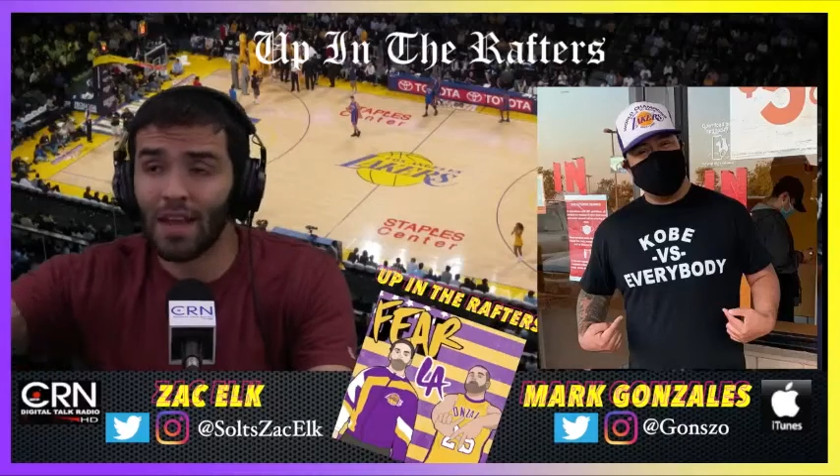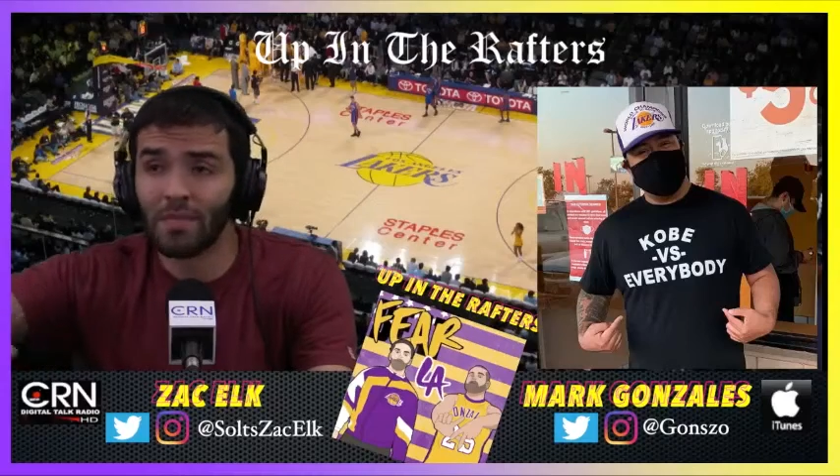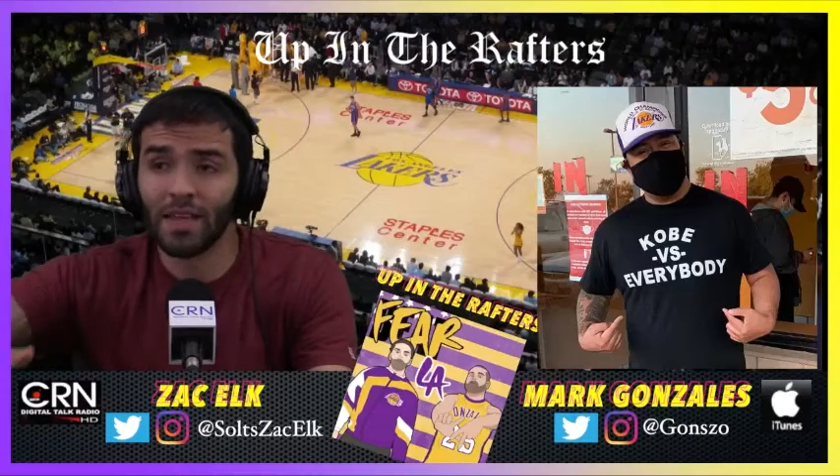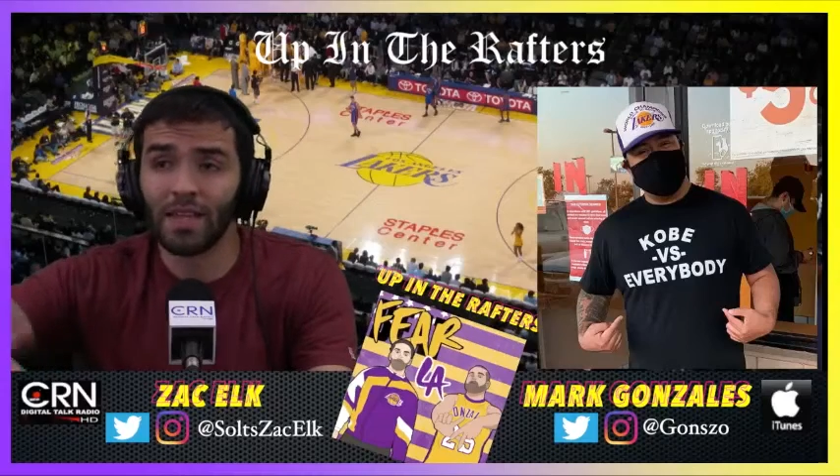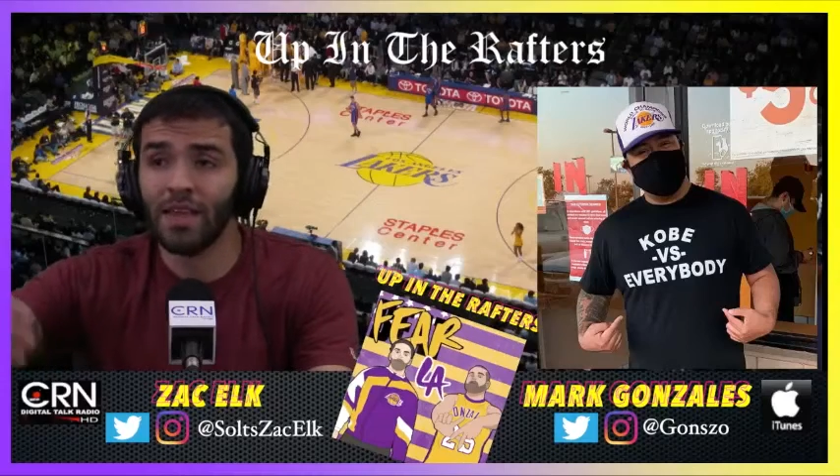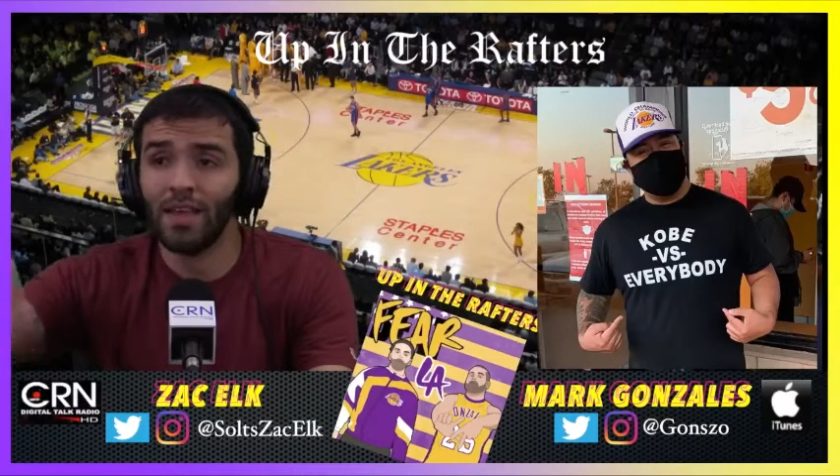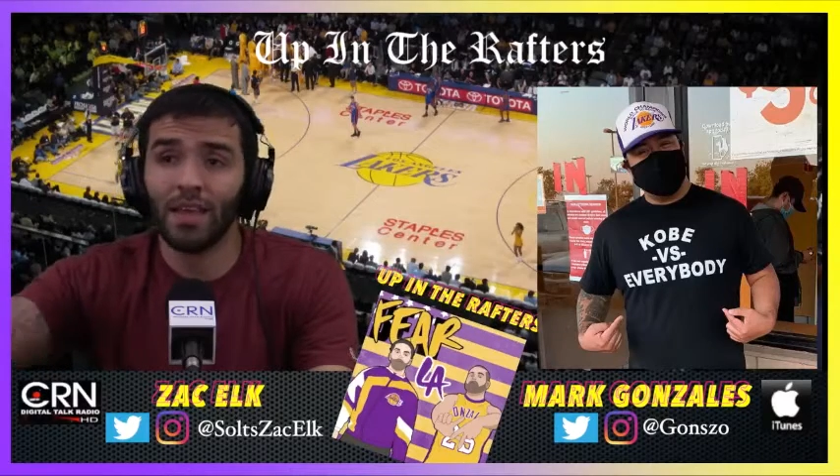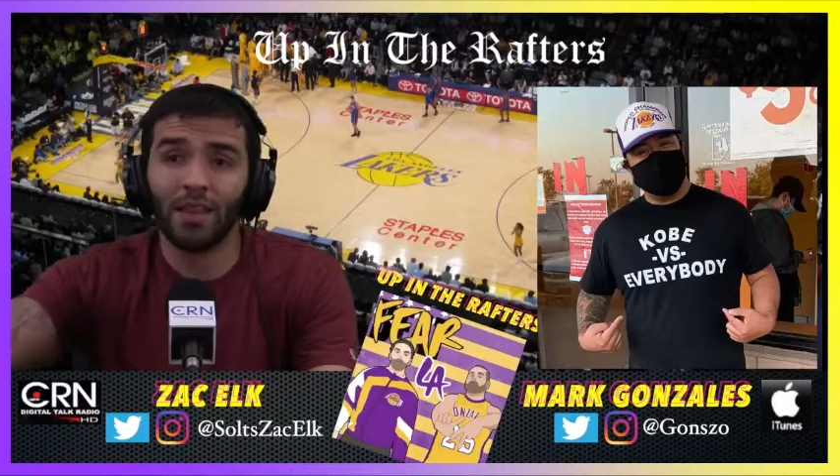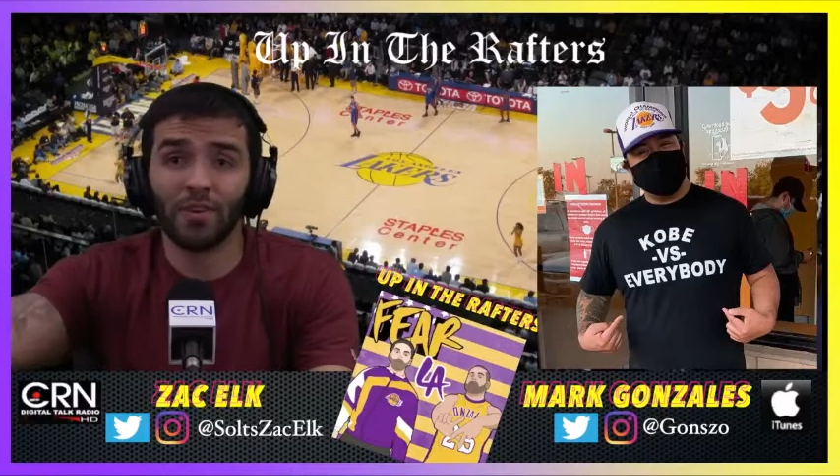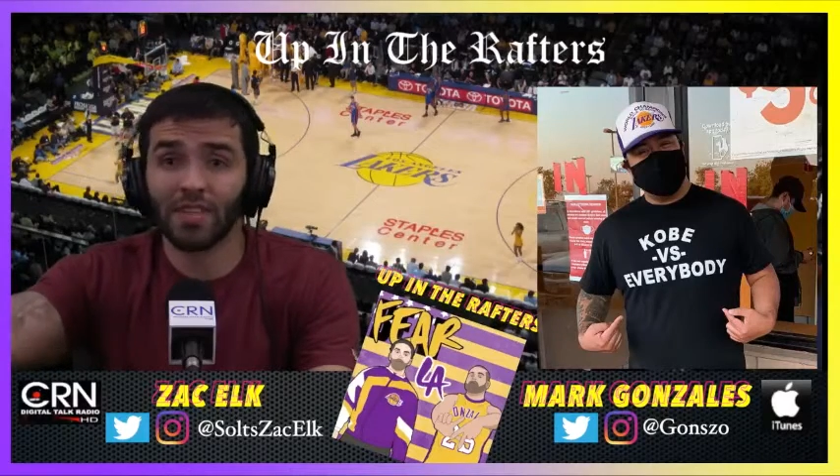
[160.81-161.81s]
I mean,
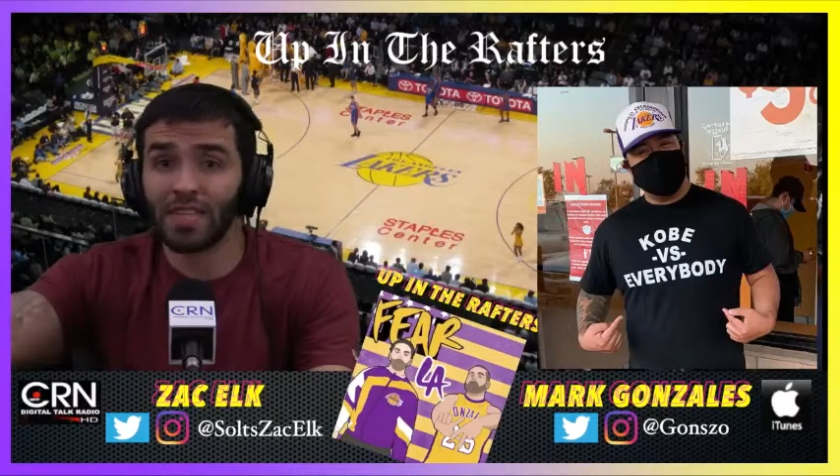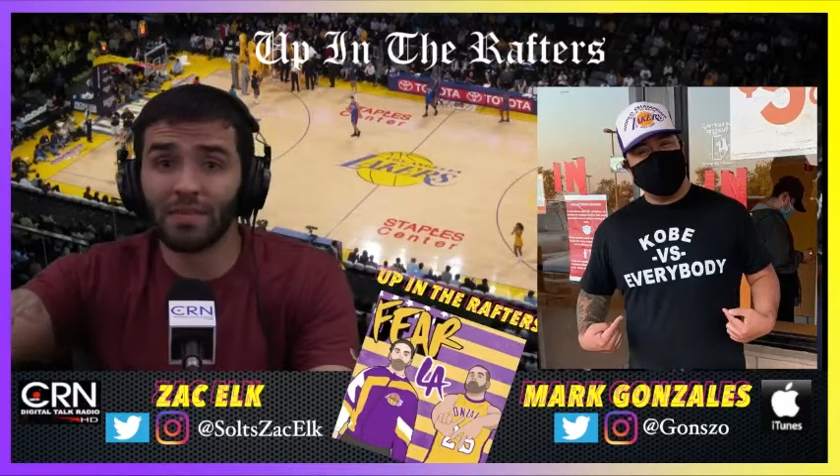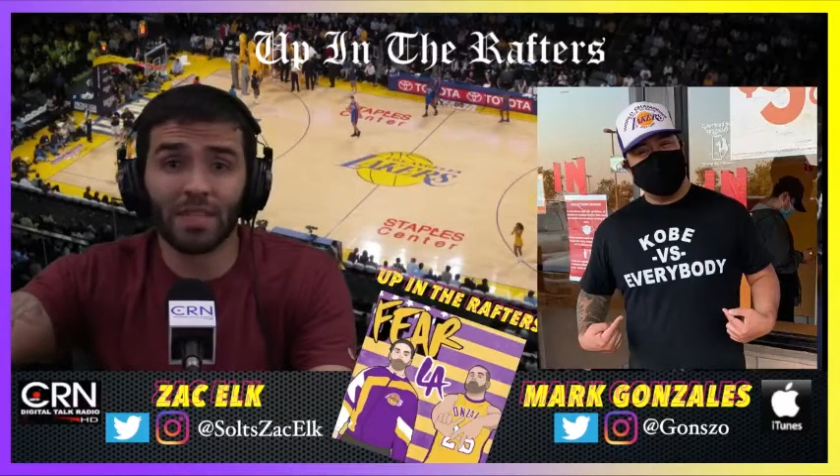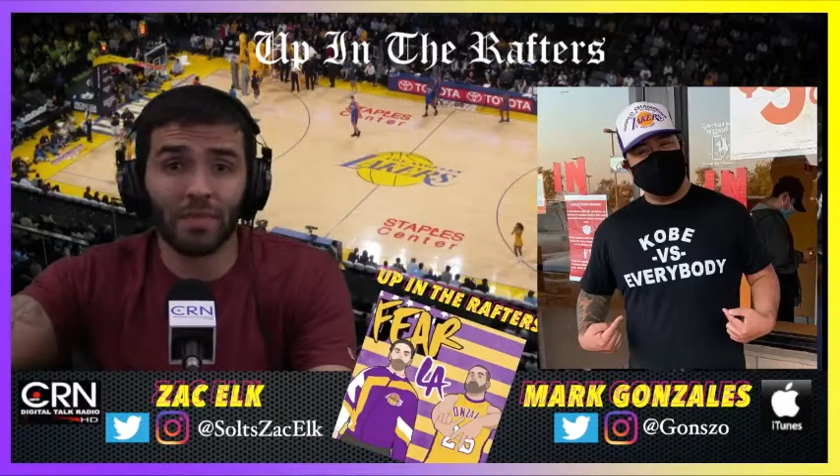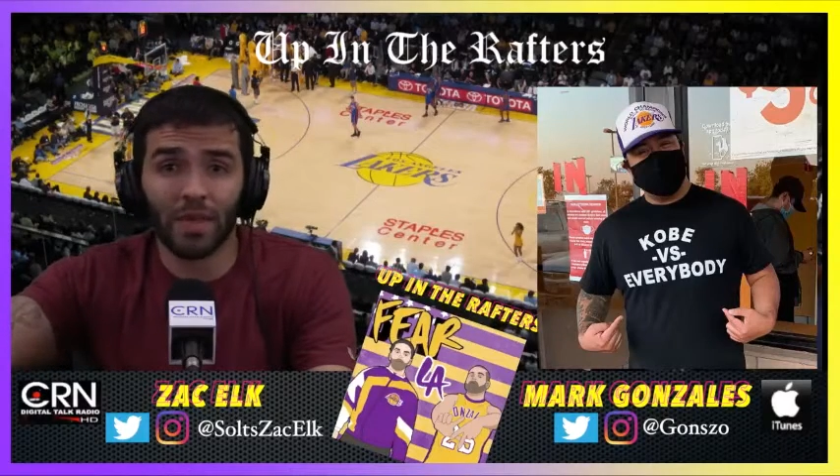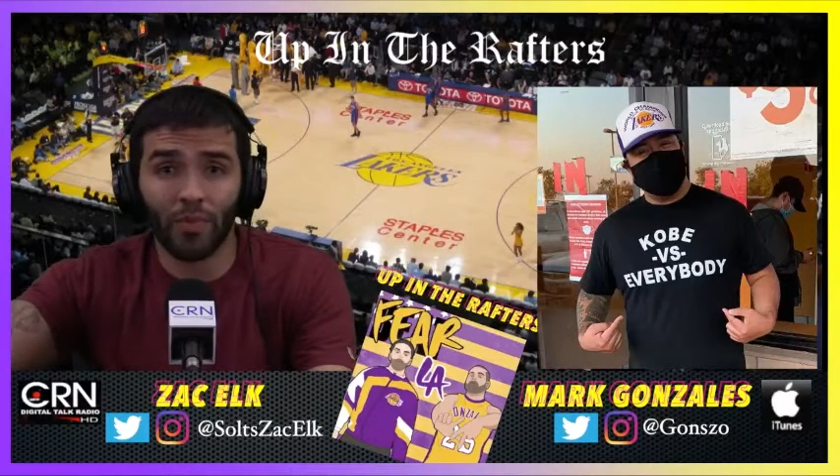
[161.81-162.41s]
there seems to be